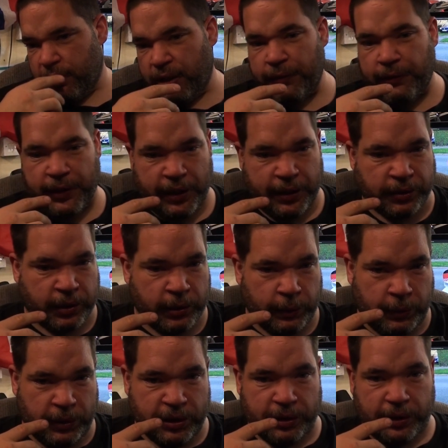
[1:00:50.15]
I don't think that's going
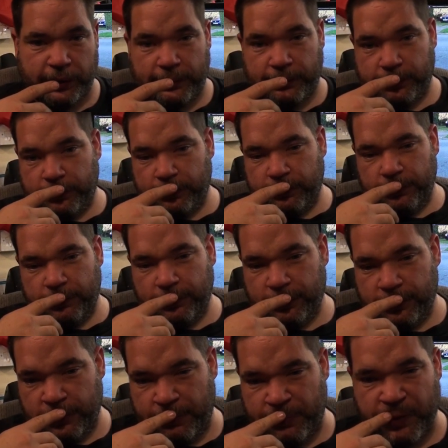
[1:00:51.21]
to work.
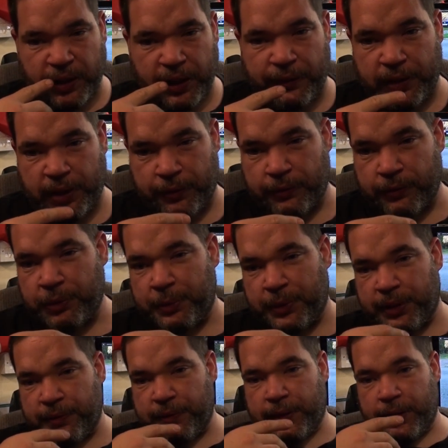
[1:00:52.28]
I'm not going to have enough room,
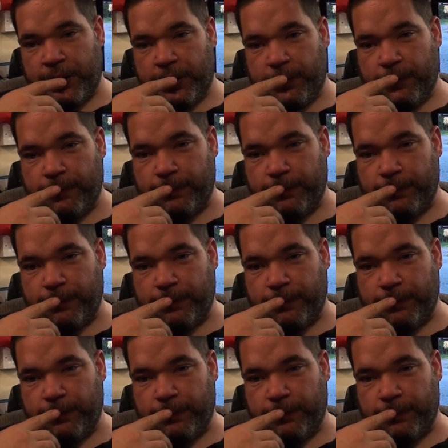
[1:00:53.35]
I don't think.